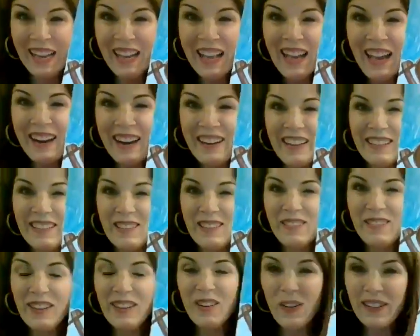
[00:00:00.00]
All right, so I'm going
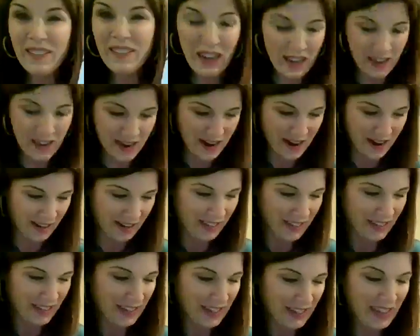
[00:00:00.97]
to hold it right here.
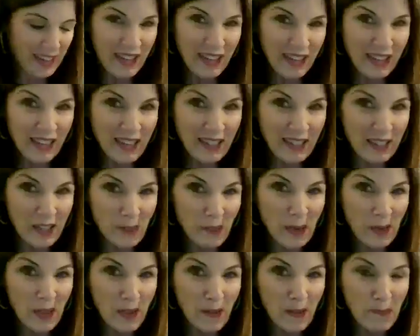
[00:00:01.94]
I'm going to
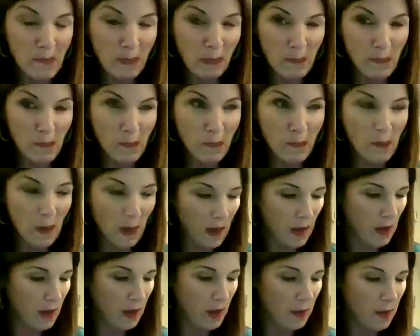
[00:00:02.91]
dip in the
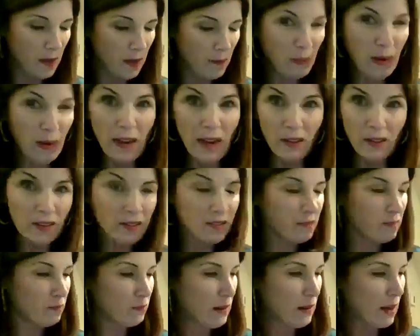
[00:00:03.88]
brown
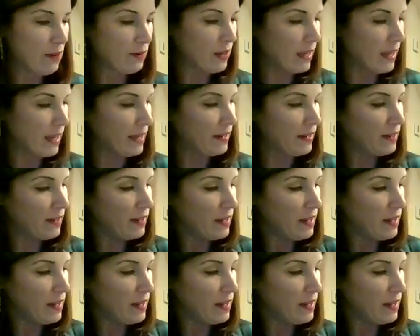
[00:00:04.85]
again.